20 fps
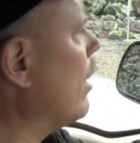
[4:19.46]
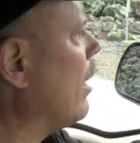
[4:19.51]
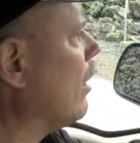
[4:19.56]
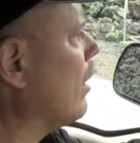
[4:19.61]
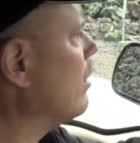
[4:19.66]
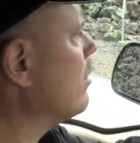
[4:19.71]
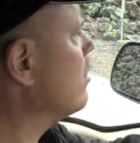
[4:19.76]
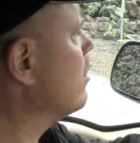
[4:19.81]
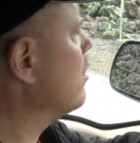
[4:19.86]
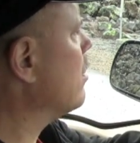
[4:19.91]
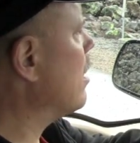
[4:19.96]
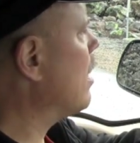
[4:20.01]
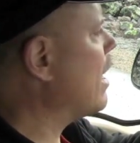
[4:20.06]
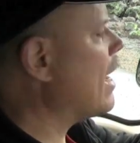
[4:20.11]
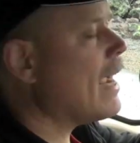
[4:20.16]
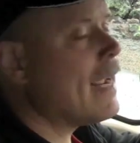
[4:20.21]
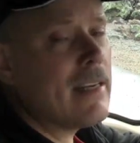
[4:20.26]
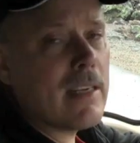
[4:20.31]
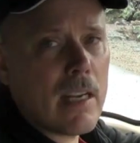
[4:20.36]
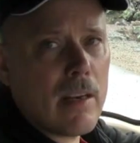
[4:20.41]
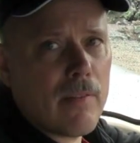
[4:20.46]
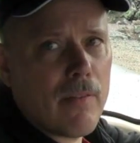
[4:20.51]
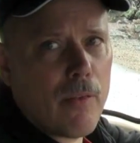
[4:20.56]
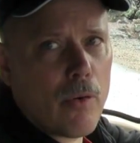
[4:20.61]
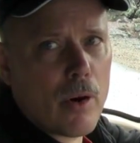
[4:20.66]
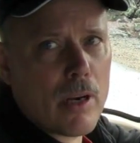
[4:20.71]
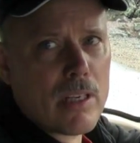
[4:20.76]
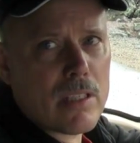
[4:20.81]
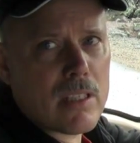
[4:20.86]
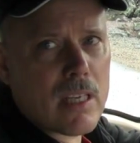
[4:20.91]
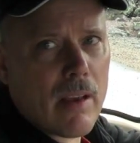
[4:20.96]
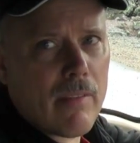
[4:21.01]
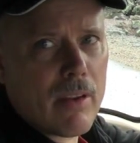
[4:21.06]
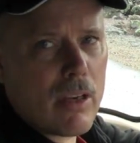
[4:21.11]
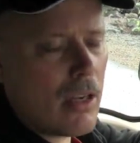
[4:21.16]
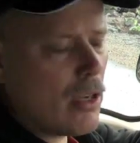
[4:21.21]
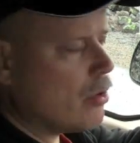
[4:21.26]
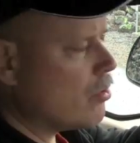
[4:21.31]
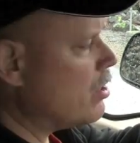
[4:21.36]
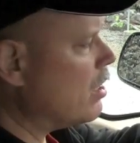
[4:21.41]
well, it's
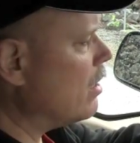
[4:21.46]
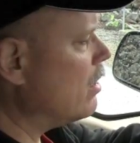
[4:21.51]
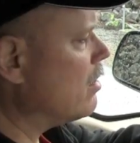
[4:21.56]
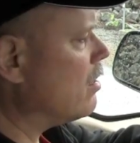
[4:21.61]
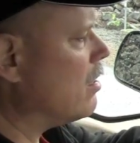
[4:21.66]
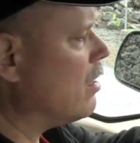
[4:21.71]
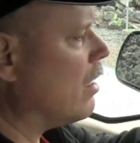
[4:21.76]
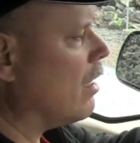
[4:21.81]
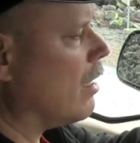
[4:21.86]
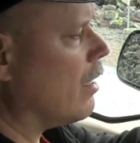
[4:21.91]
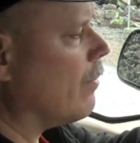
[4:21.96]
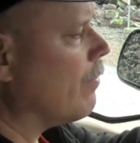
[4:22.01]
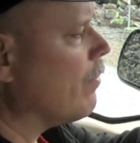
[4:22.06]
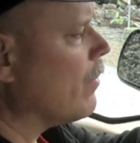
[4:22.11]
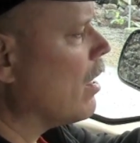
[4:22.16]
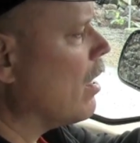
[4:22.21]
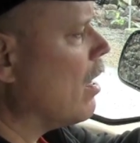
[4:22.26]
1847 UTC,